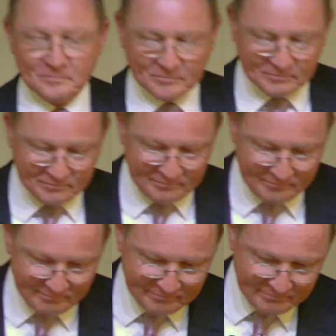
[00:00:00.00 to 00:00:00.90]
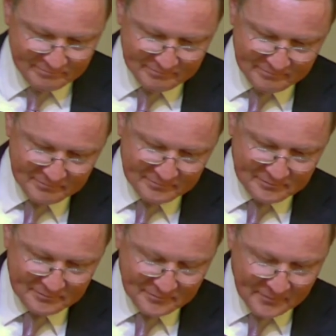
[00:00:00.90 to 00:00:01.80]

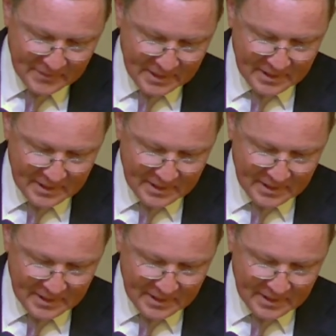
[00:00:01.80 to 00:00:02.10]
Nobody speaks.